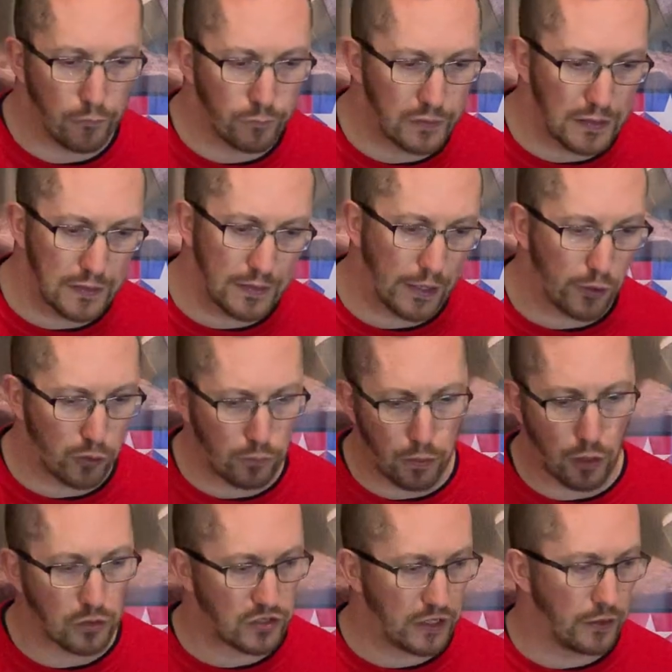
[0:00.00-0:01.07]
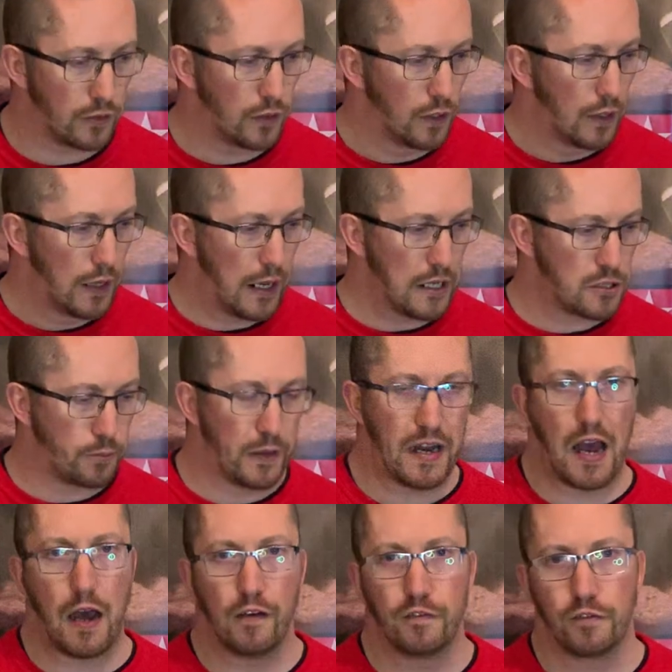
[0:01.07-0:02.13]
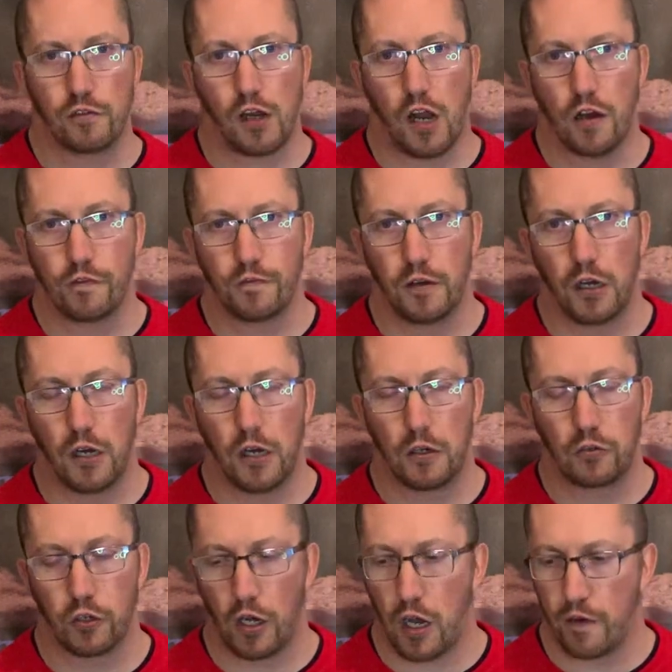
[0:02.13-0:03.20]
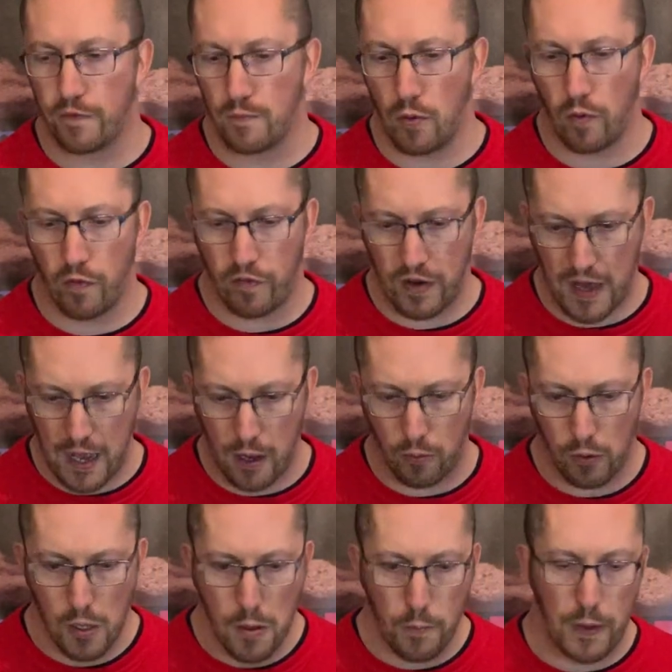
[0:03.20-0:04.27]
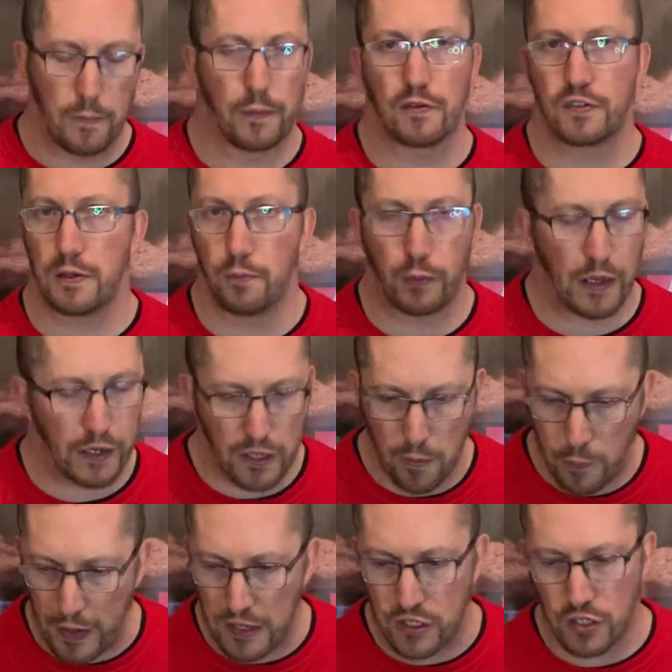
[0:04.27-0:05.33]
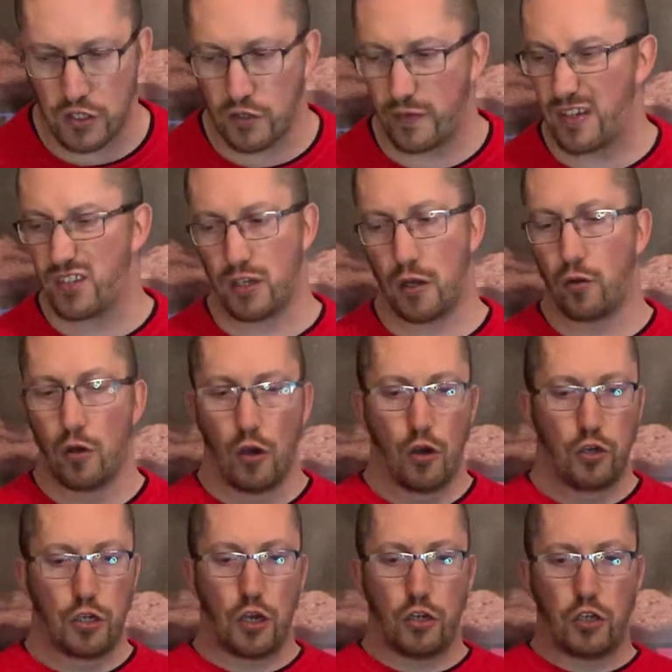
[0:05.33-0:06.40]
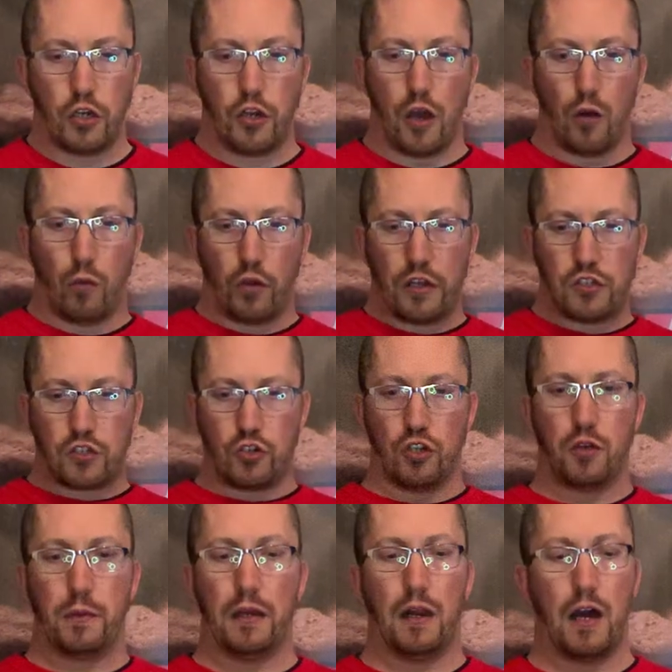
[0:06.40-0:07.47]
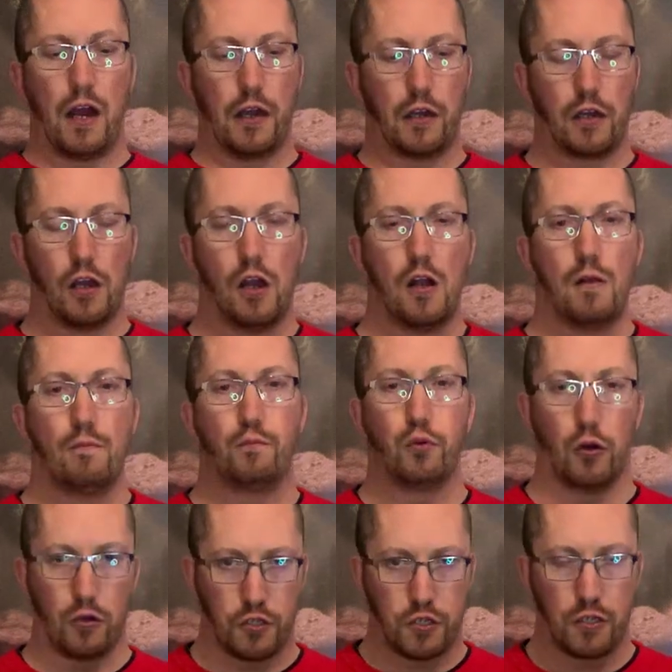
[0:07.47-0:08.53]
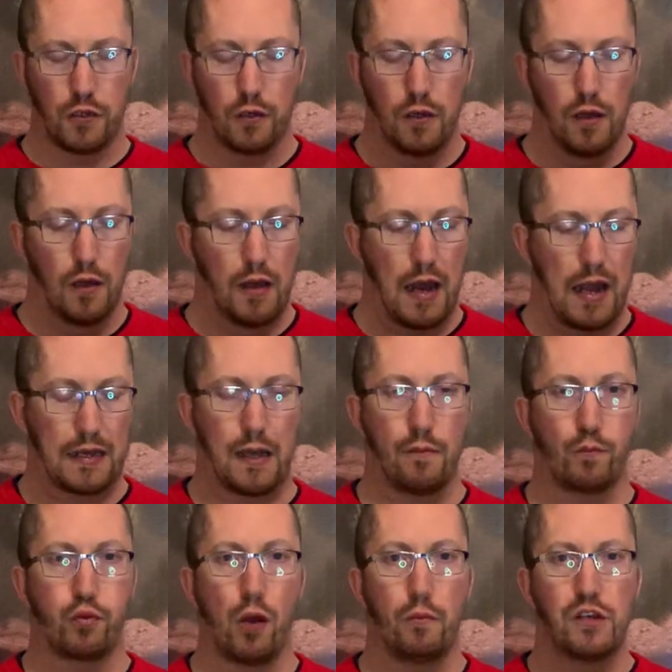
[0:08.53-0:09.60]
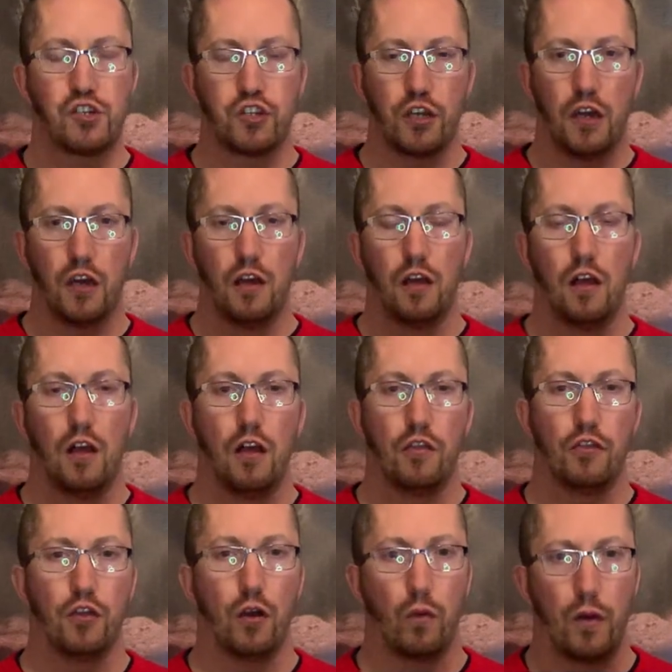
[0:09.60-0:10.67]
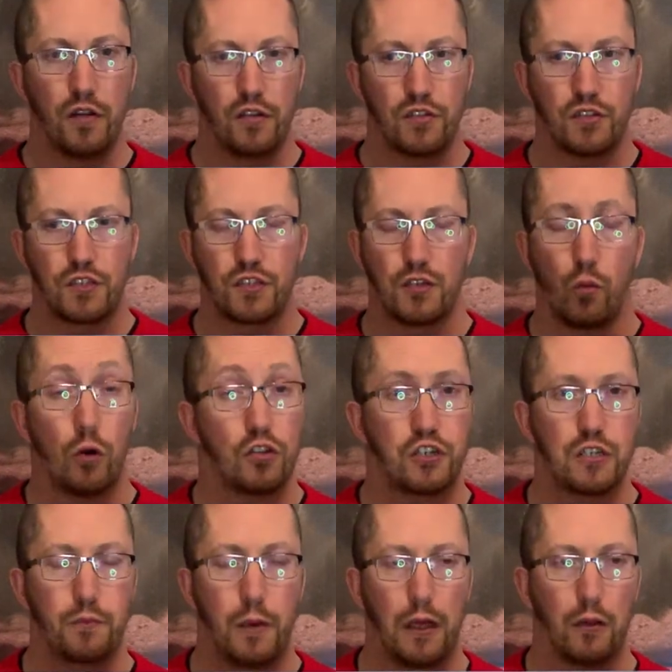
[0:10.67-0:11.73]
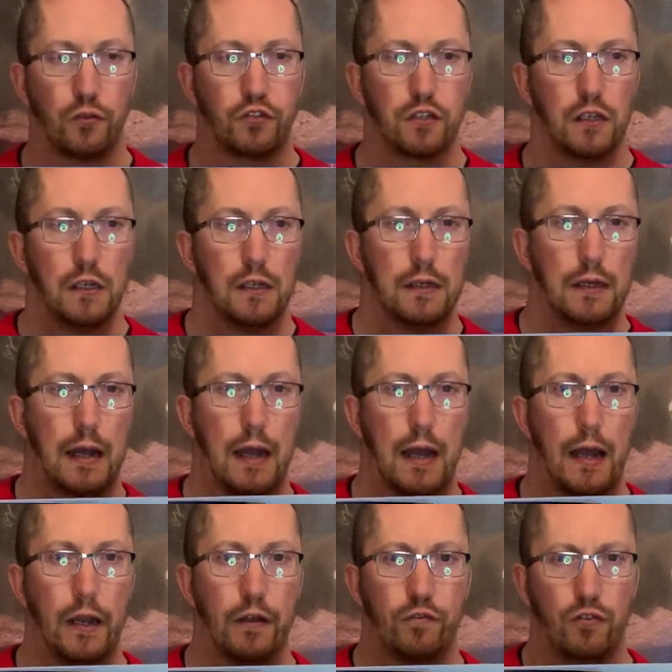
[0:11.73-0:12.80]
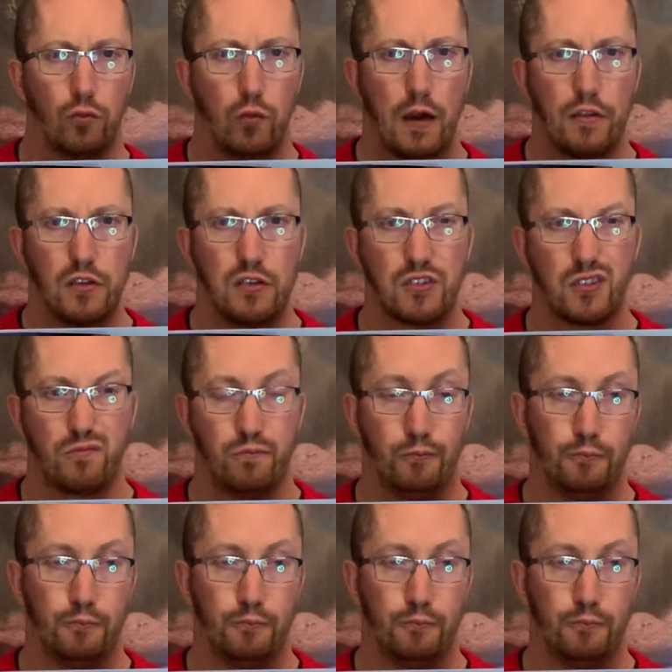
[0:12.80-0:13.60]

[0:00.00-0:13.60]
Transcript: detailed unboxing. It's been out for a good half a month now. People have seen plenty of pictures of it, so you know what it's going to be like. But I can promise you that once it's built, and if the weather's